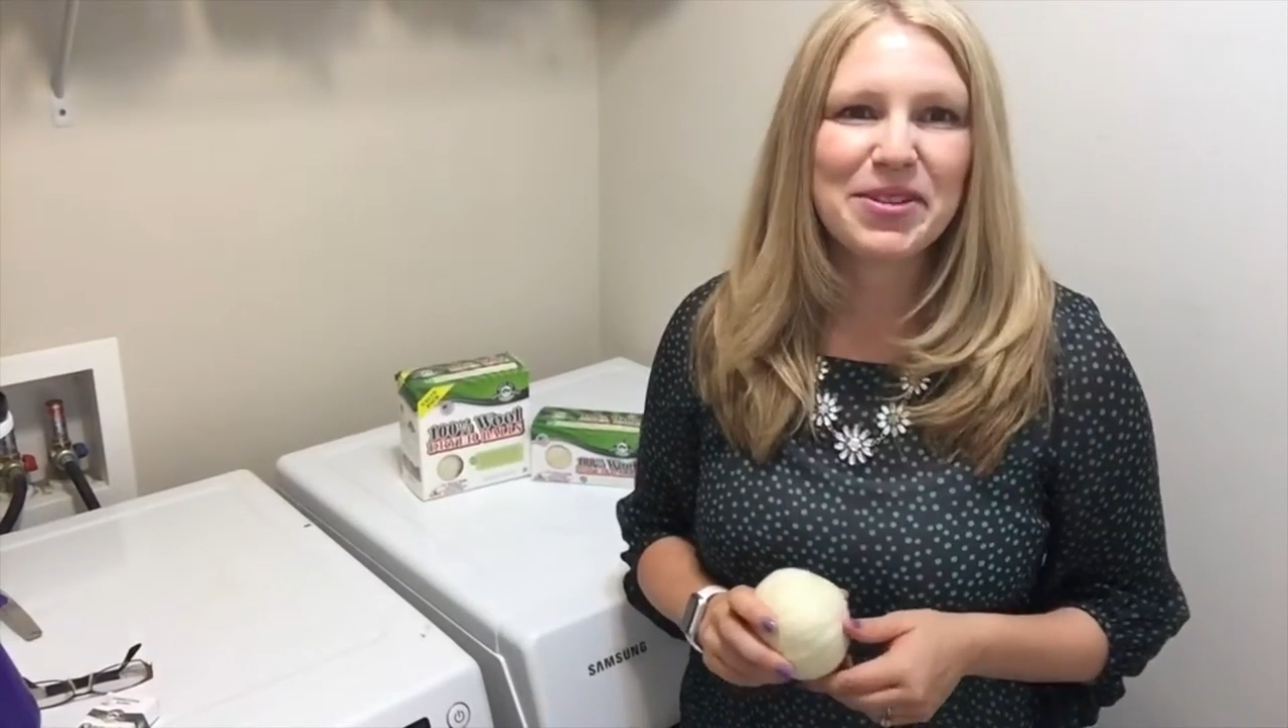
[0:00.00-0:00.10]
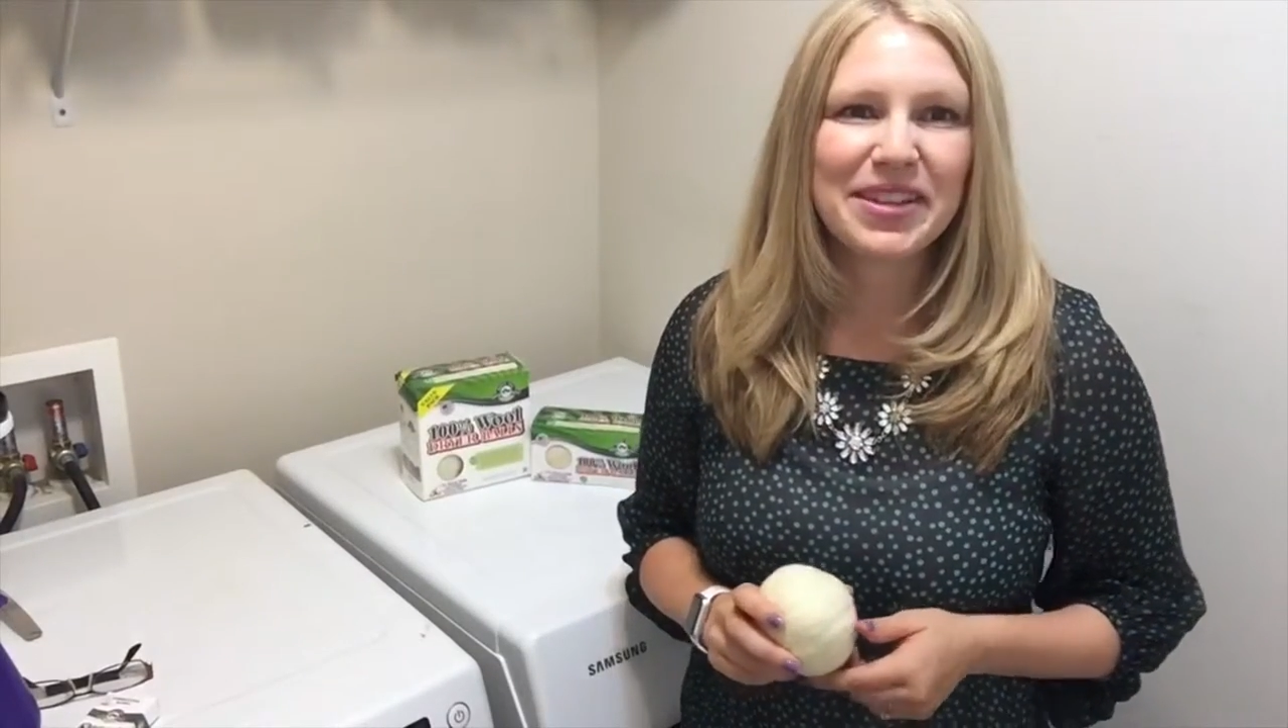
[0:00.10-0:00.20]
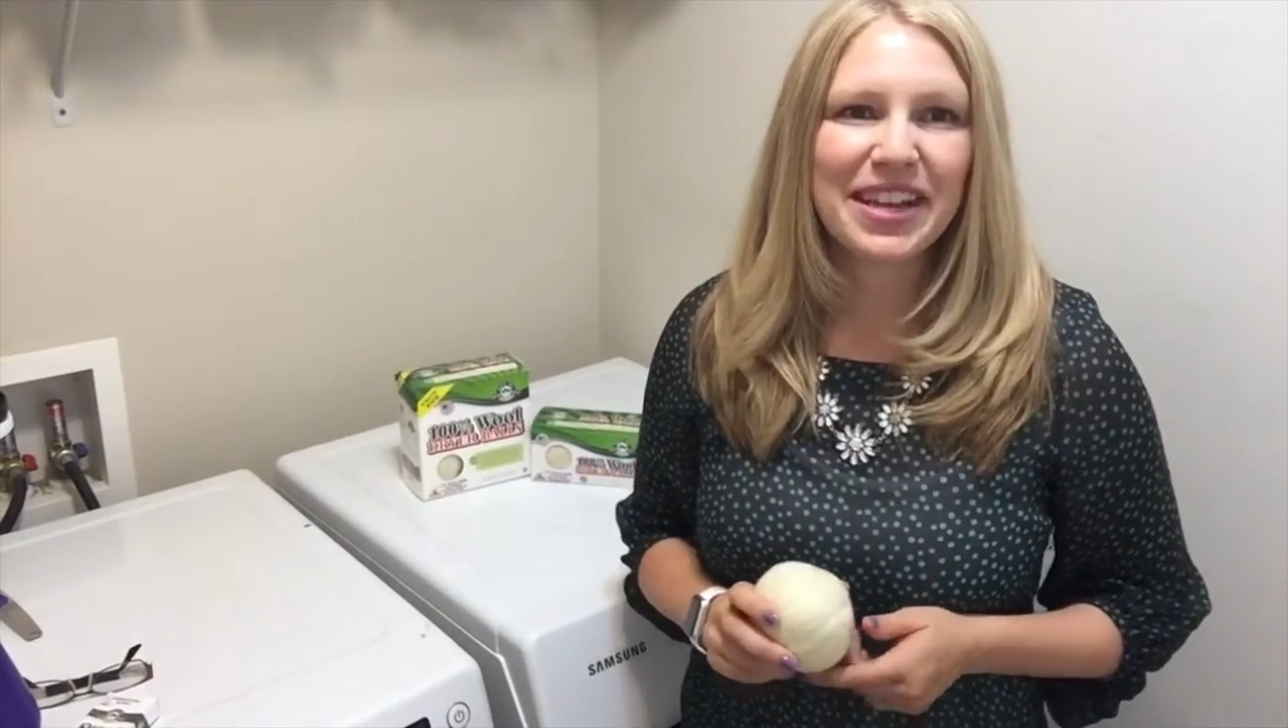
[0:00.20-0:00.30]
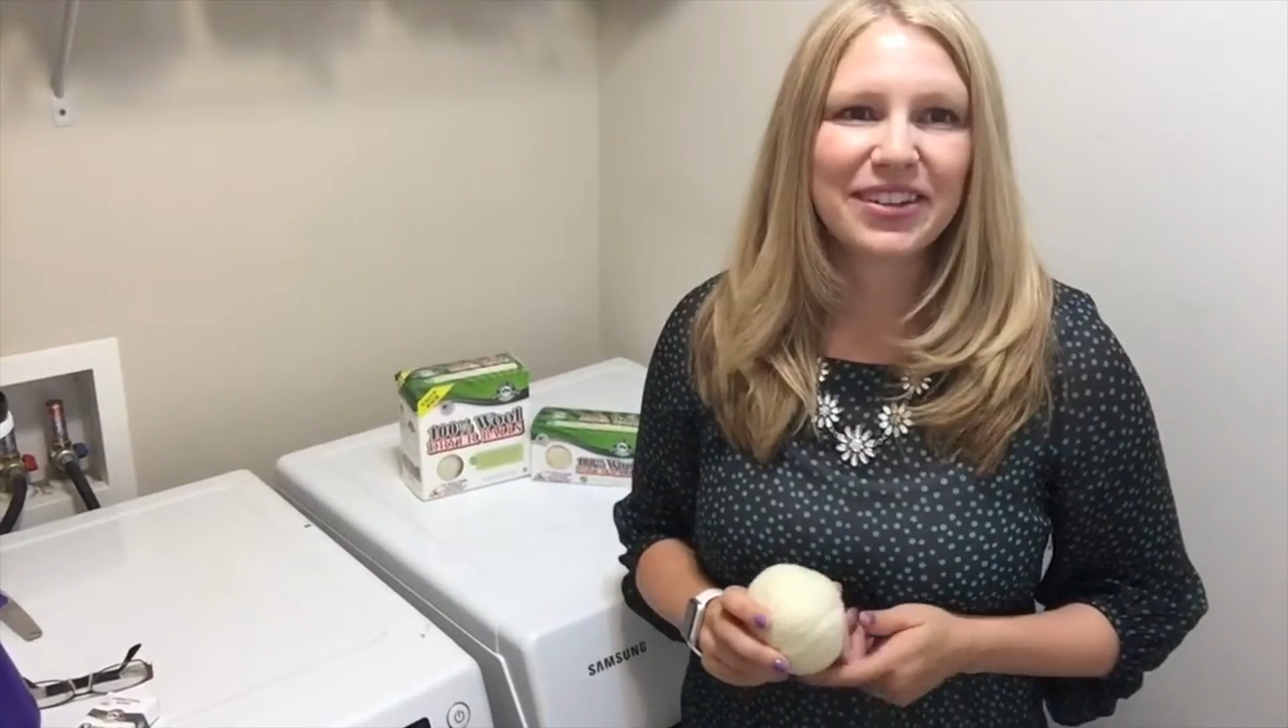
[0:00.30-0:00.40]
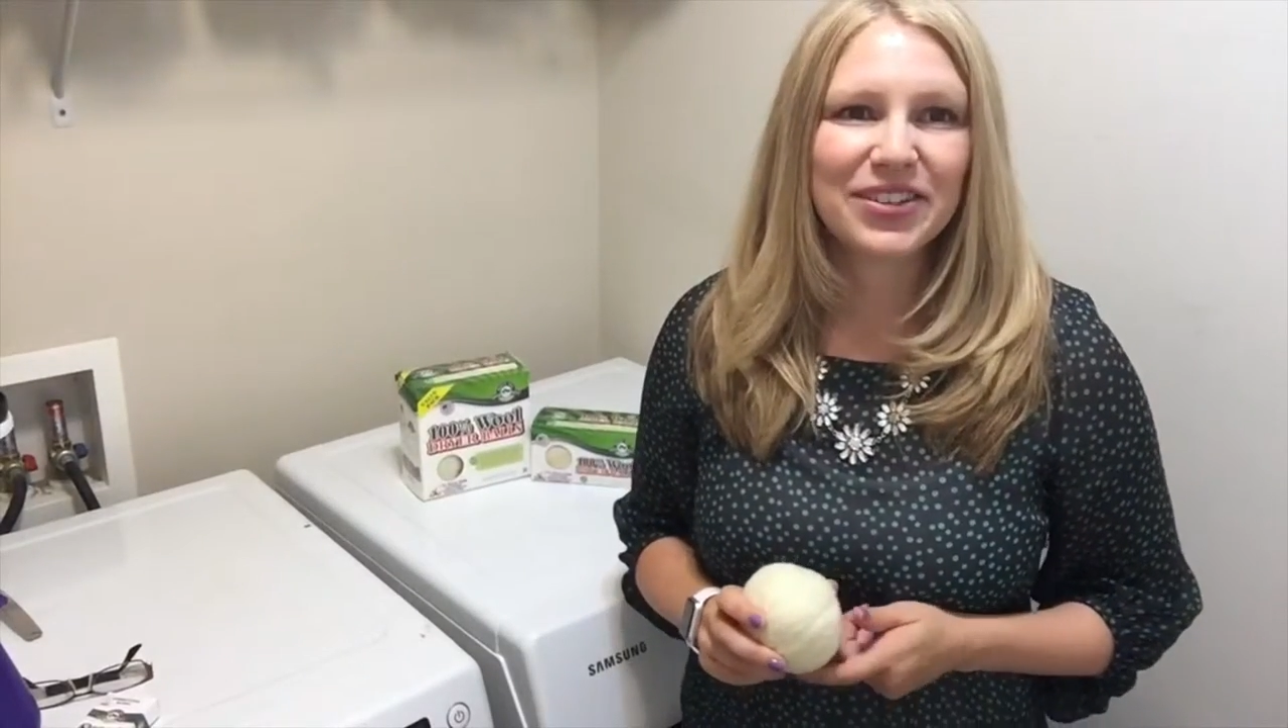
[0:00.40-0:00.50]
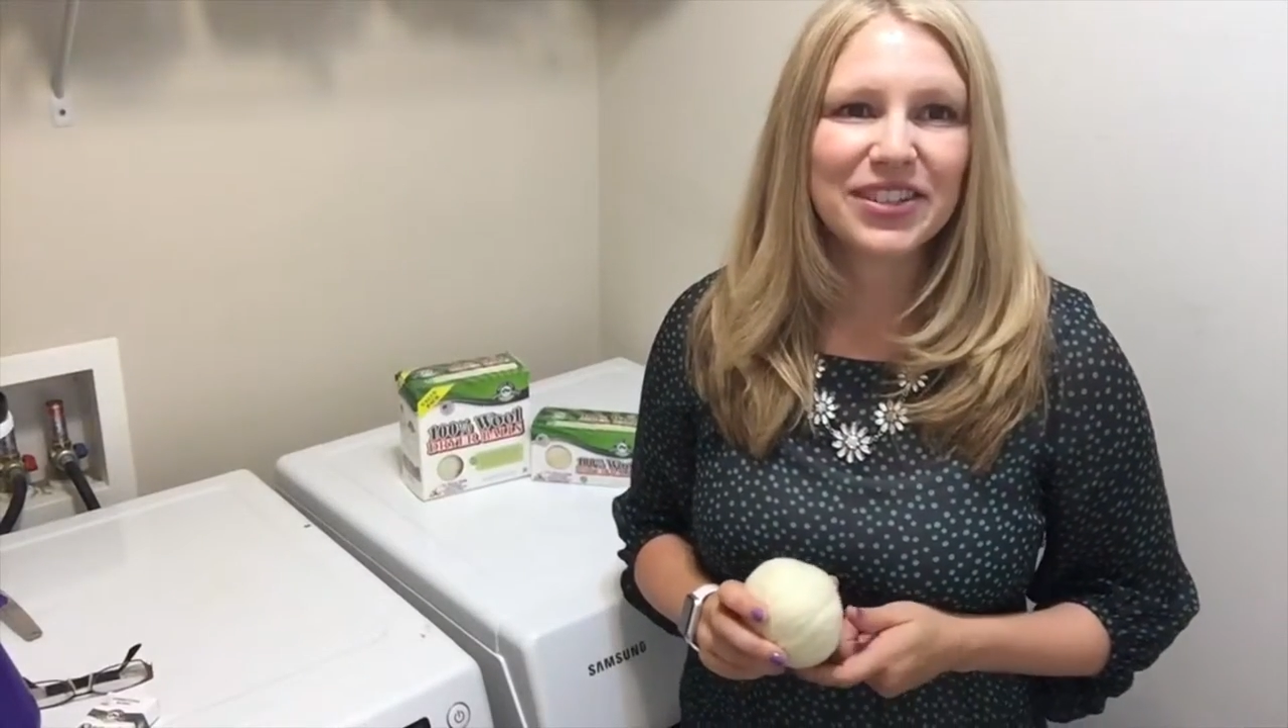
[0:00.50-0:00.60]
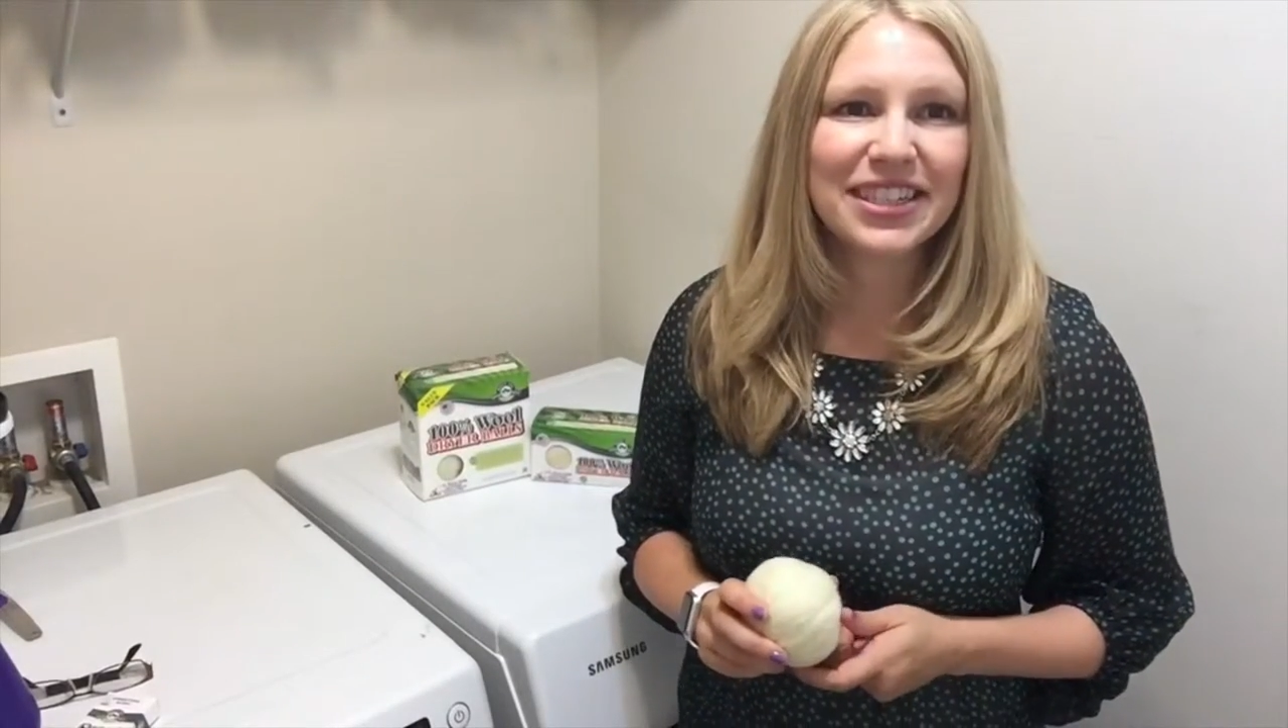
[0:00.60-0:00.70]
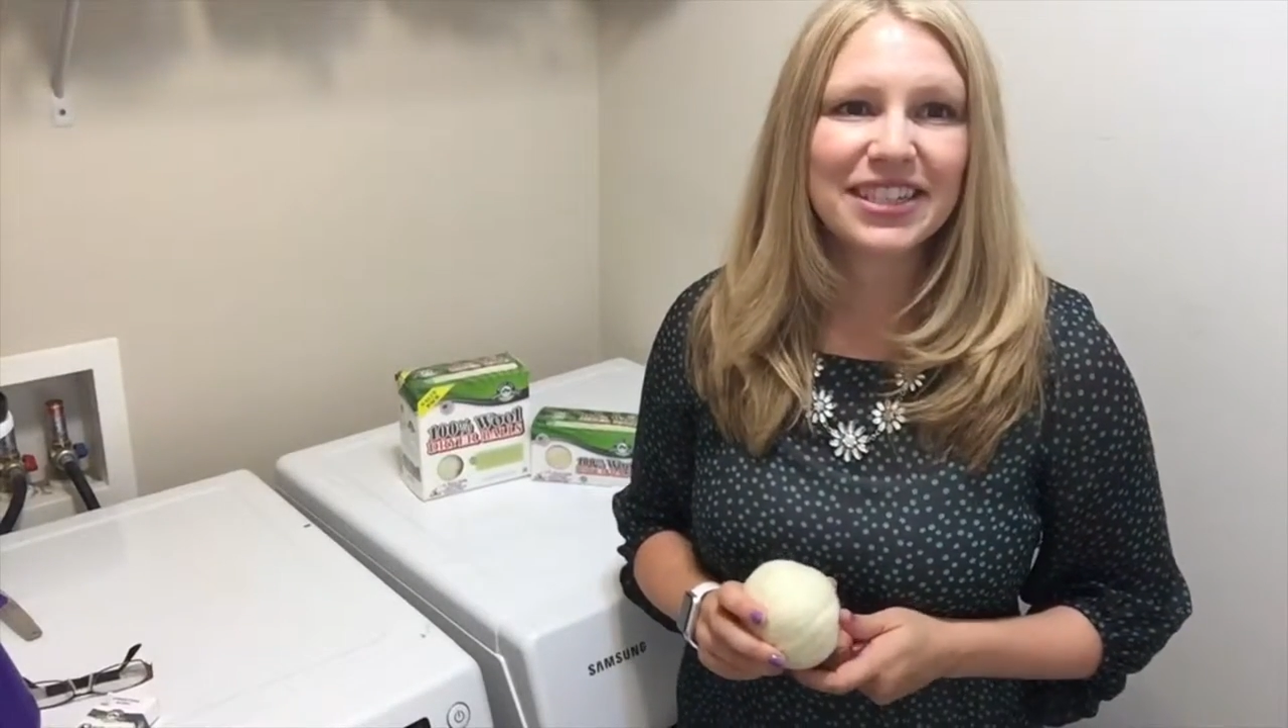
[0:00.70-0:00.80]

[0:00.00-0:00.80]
Hill Naturals,